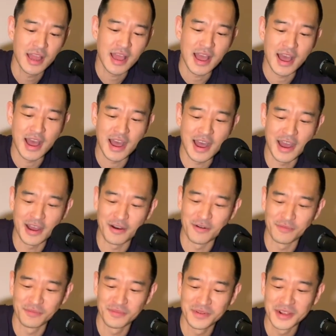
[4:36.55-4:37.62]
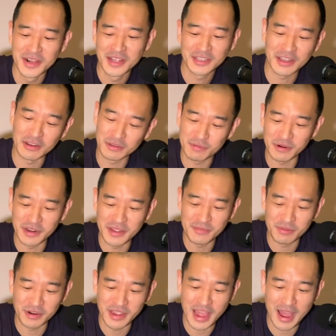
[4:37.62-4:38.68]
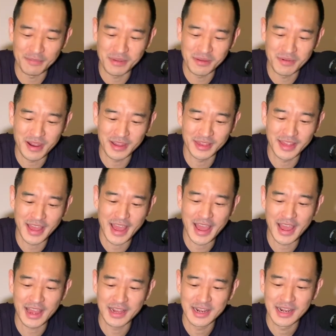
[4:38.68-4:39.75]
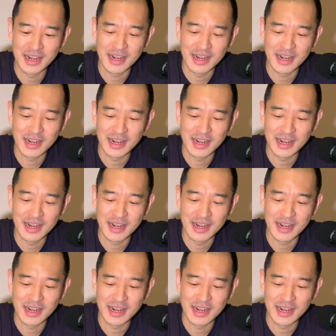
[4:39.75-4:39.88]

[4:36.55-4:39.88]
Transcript: So I was pretty happy about that.